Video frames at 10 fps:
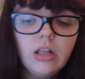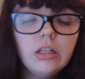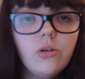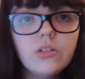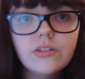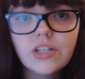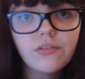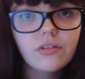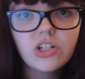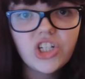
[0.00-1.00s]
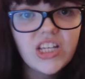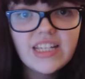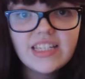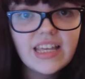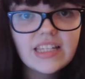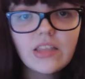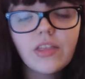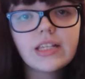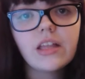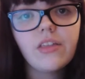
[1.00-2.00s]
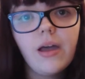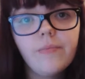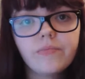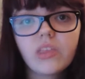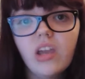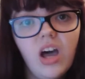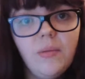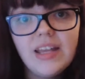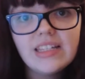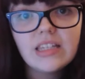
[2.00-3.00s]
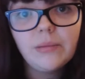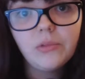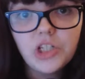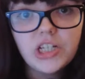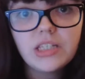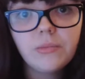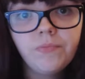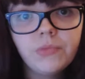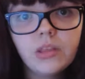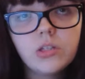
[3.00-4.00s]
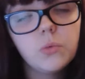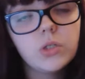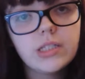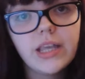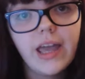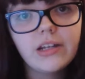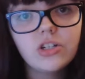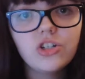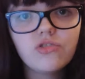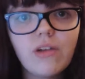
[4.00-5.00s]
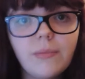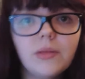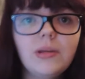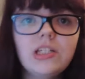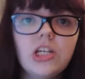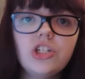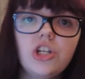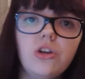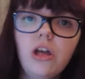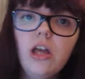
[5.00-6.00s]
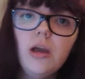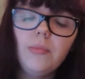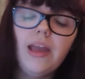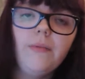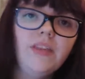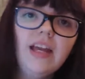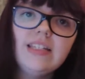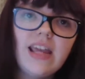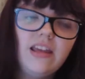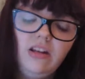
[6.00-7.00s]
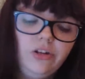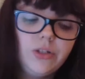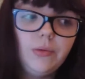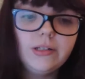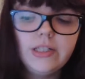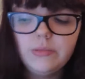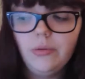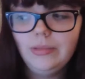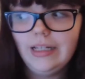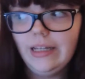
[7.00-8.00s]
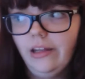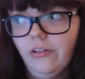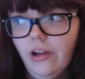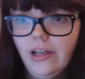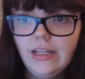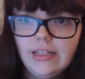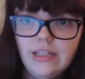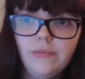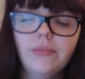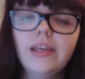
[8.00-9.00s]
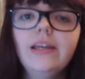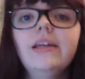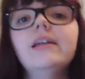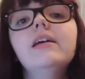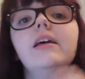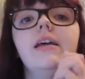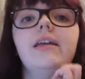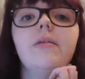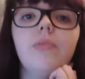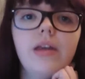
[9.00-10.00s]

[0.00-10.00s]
loads of different cheeses and things like that. I made sandwiches towards the end and just wrapped them in tissue, but yeah, take a lunchbox, it's probably cleaner and easier. Yep,